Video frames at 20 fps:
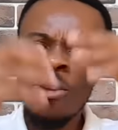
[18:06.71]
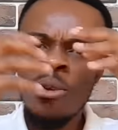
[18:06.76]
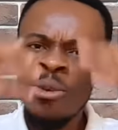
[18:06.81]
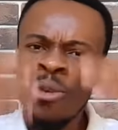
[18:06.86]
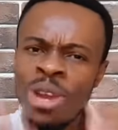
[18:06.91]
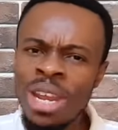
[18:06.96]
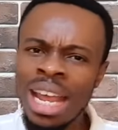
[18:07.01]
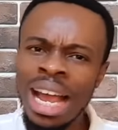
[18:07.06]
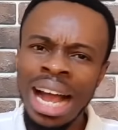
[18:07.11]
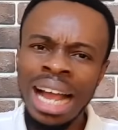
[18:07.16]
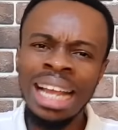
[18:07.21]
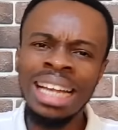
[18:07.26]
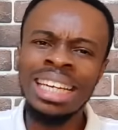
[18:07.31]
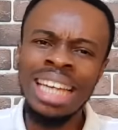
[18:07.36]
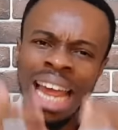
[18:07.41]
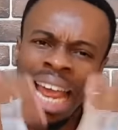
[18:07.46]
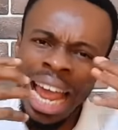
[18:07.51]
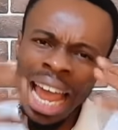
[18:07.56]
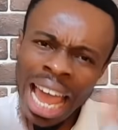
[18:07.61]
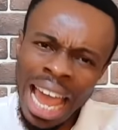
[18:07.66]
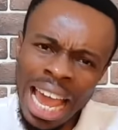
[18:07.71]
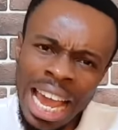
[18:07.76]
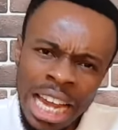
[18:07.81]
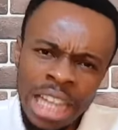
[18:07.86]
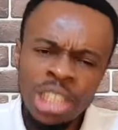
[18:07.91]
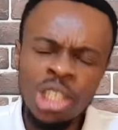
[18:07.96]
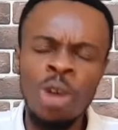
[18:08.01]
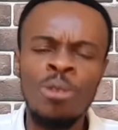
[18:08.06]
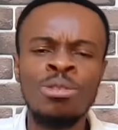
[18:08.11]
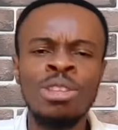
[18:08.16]
We are in the
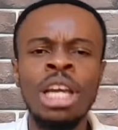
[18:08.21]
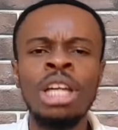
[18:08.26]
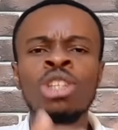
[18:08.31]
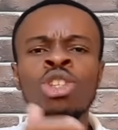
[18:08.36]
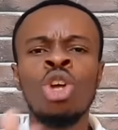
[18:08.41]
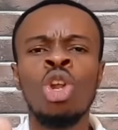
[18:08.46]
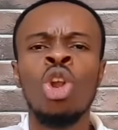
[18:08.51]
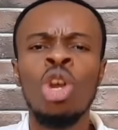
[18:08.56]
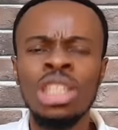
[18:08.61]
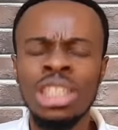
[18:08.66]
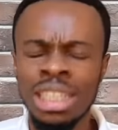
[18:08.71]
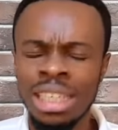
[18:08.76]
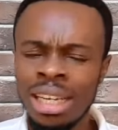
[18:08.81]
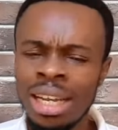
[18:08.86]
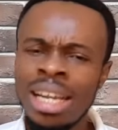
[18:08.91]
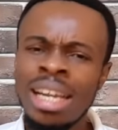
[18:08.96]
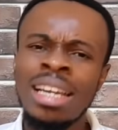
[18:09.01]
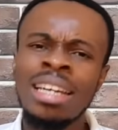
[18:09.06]
age of technology.